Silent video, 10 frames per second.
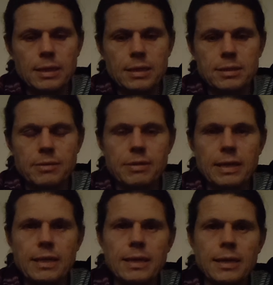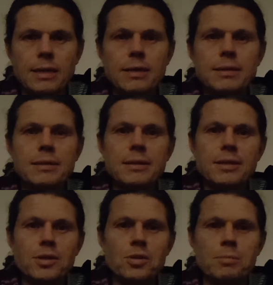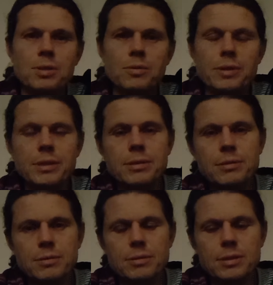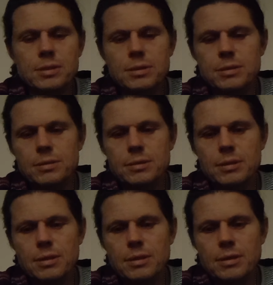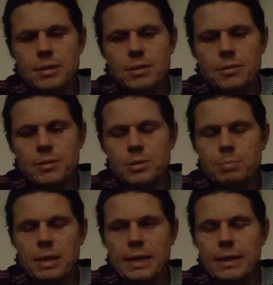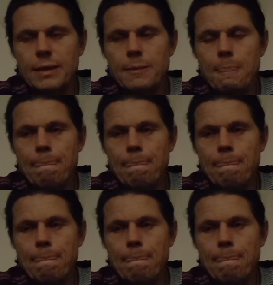as a thinking humanoid on this on this planet